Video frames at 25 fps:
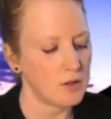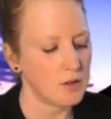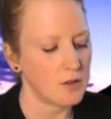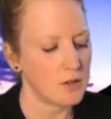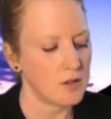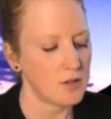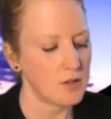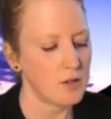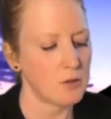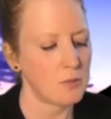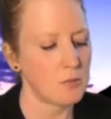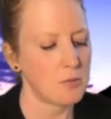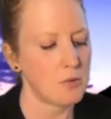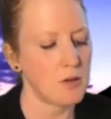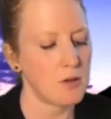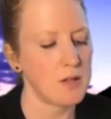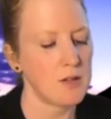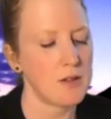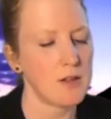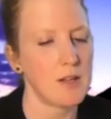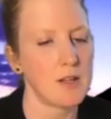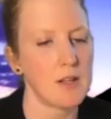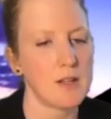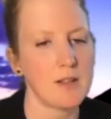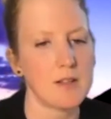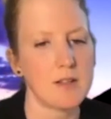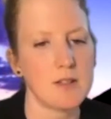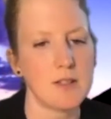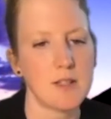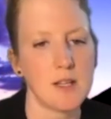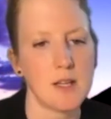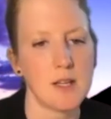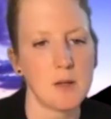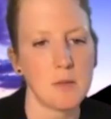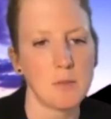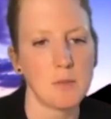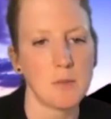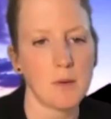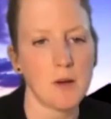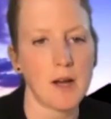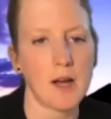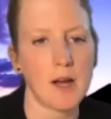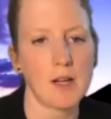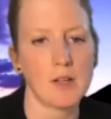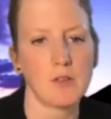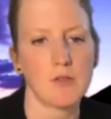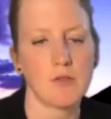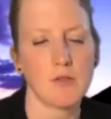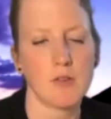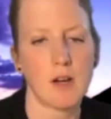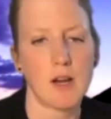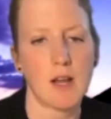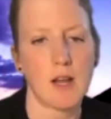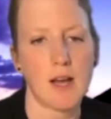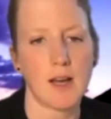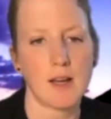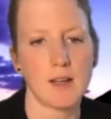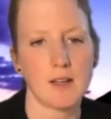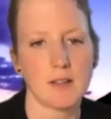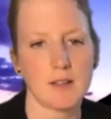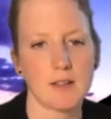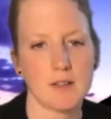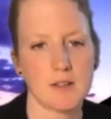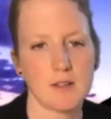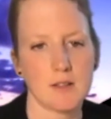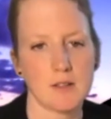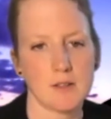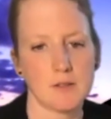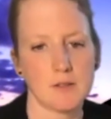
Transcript: And your breathing is deep and relaxed.